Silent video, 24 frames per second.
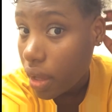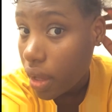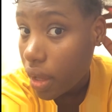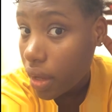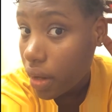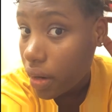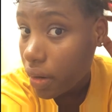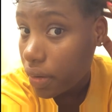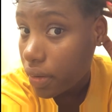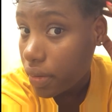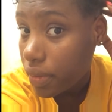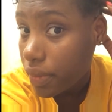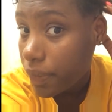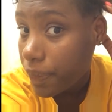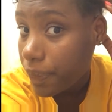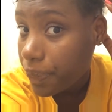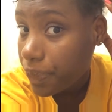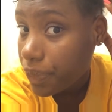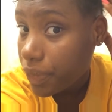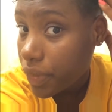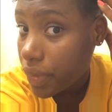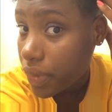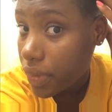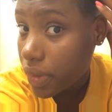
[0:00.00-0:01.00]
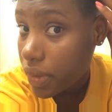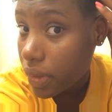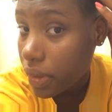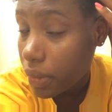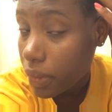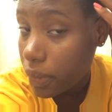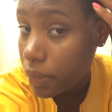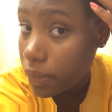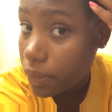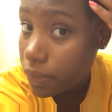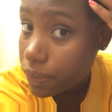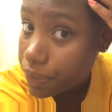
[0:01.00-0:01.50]
hair.
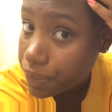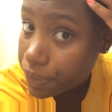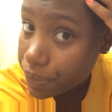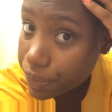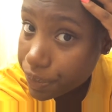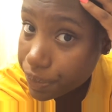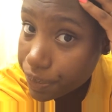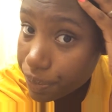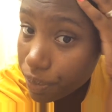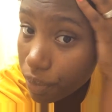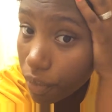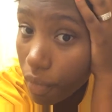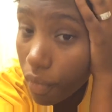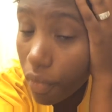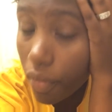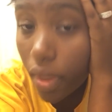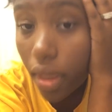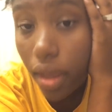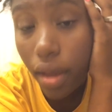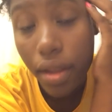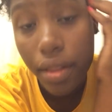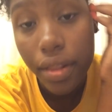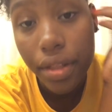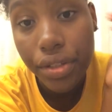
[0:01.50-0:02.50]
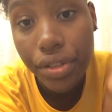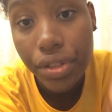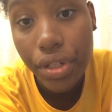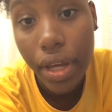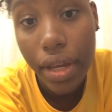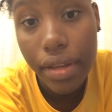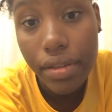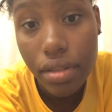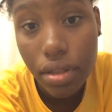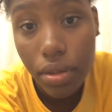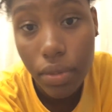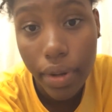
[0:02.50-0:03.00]
So I'll let you
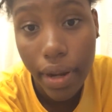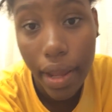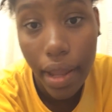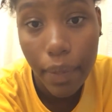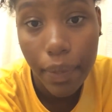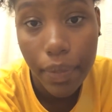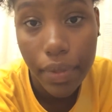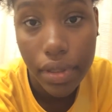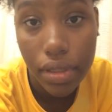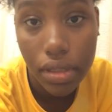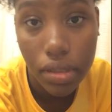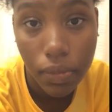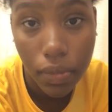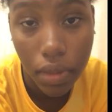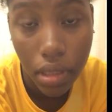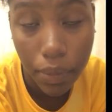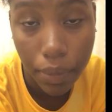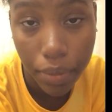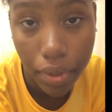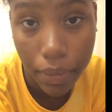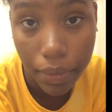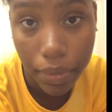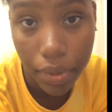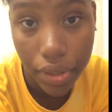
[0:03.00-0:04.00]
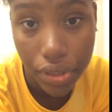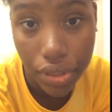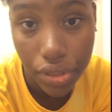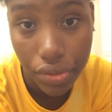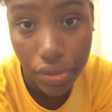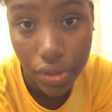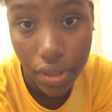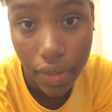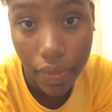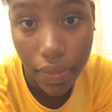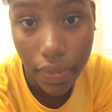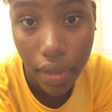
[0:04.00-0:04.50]
guys know what happens. I'm gonna put
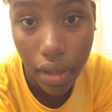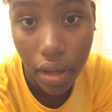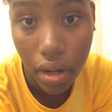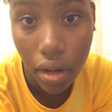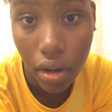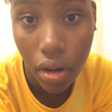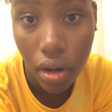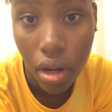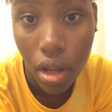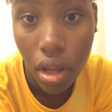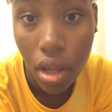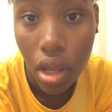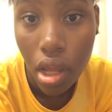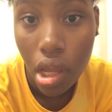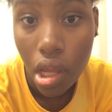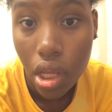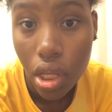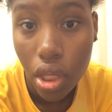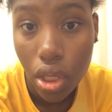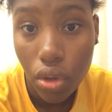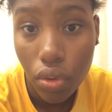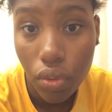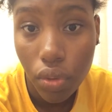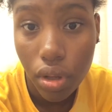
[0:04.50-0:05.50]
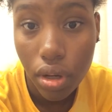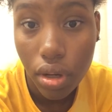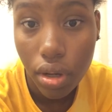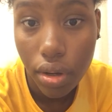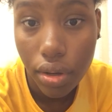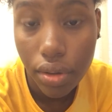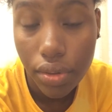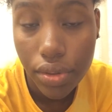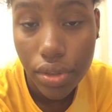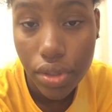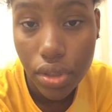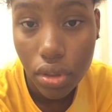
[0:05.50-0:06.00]
pictures in there. You can
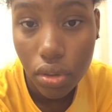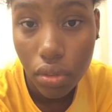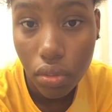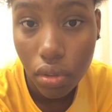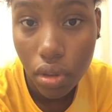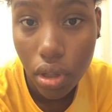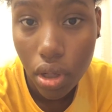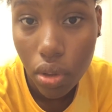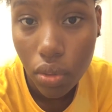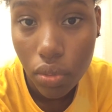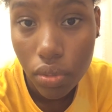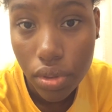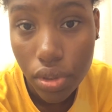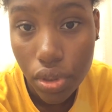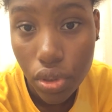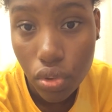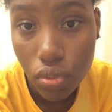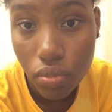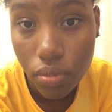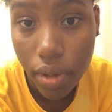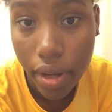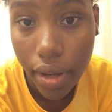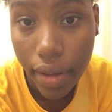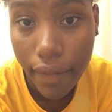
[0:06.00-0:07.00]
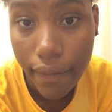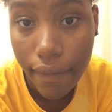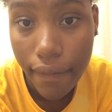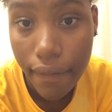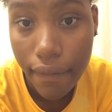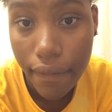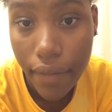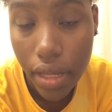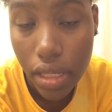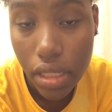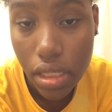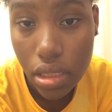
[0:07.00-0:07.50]
also go to my
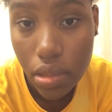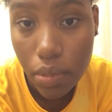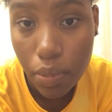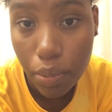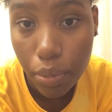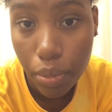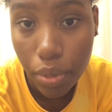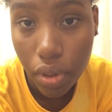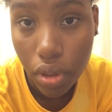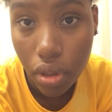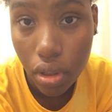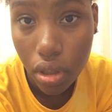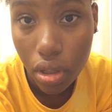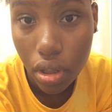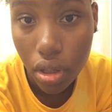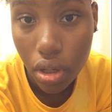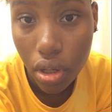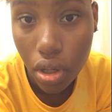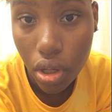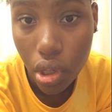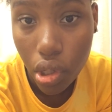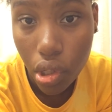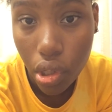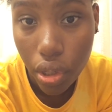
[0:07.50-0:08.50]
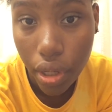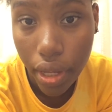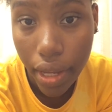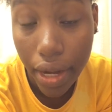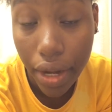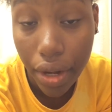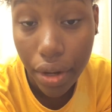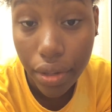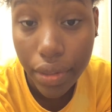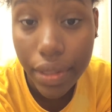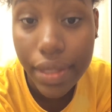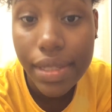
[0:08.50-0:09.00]
Facebook,
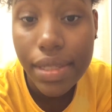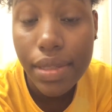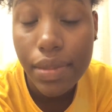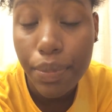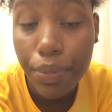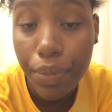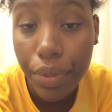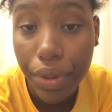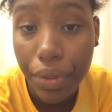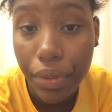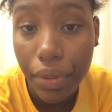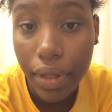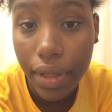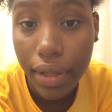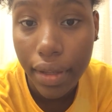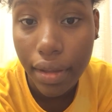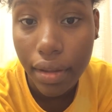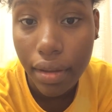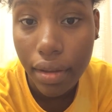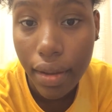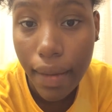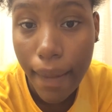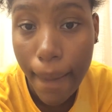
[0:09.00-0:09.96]
Hairless Beauty,